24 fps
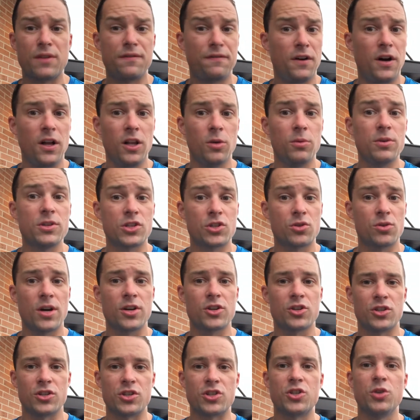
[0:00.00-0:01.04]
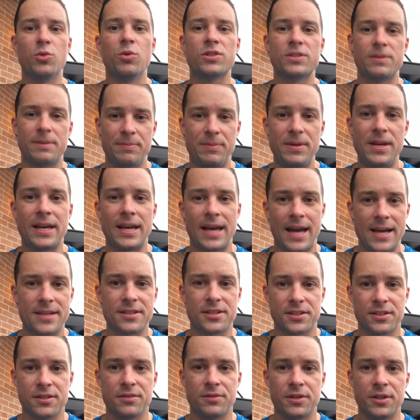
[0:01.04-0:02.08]
Follow instructions. Do what's being
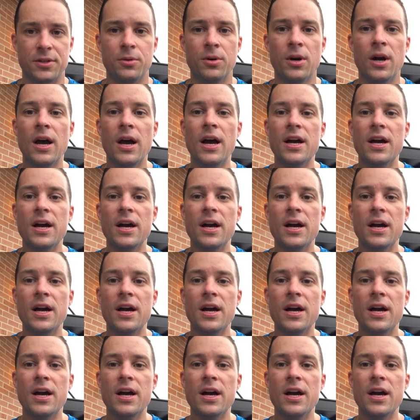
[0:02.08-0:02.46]
asked of you